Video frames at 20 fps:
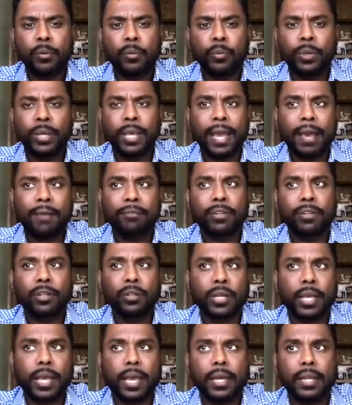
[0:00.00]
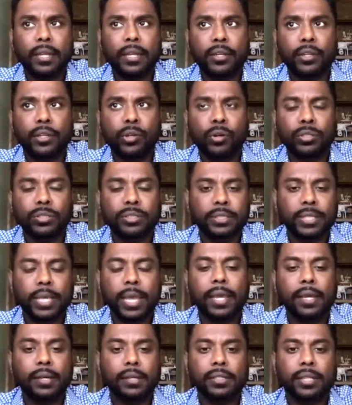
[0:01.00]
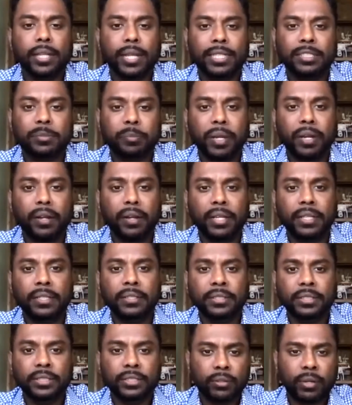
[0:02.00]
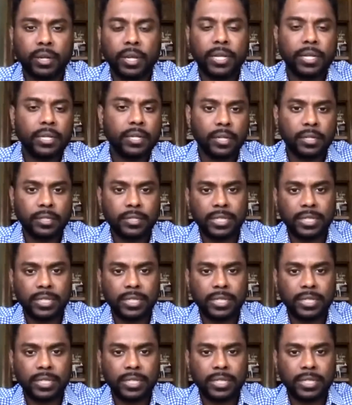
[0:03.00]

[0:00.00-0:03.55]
we have to look at your scaled experience, right?